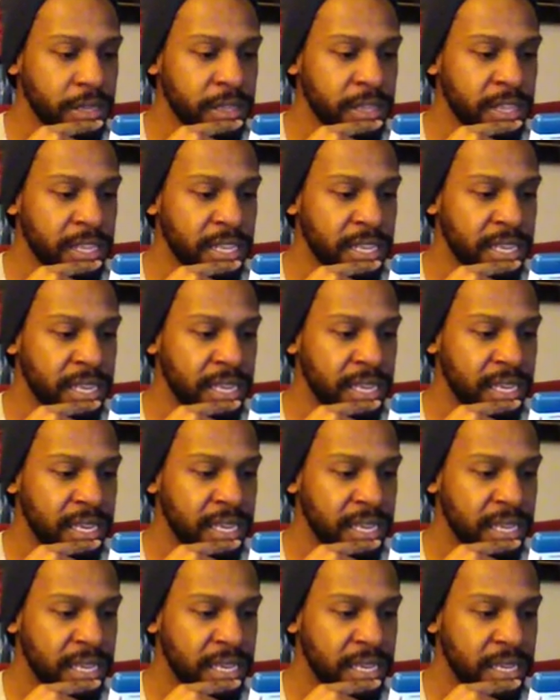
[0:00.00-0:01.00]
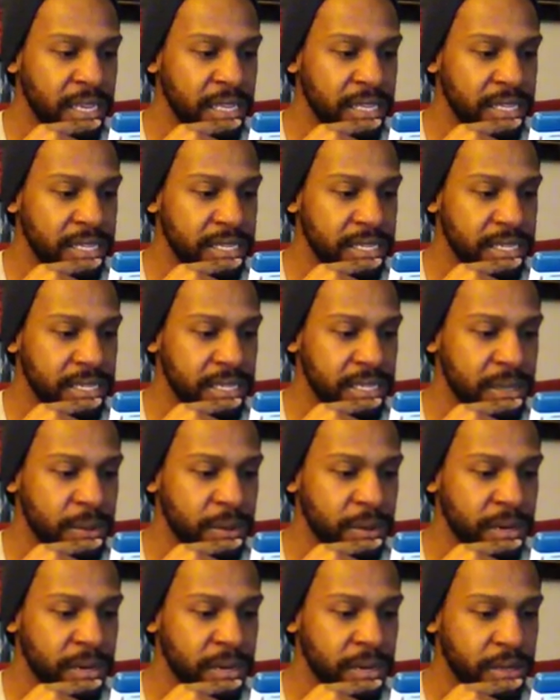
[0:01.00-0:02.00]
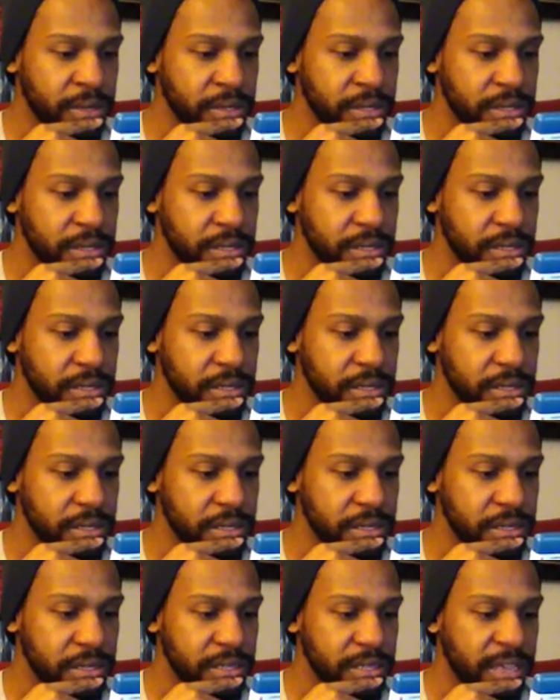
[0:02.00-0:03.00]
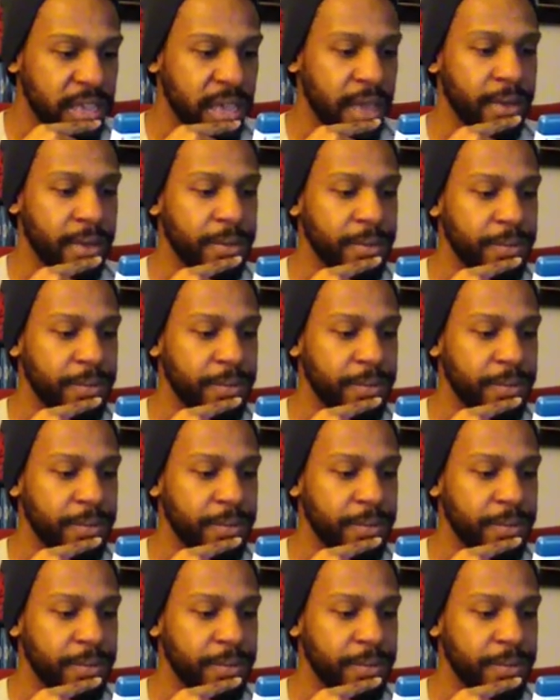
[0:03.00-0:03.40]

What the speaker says: let's see what else. Yeah.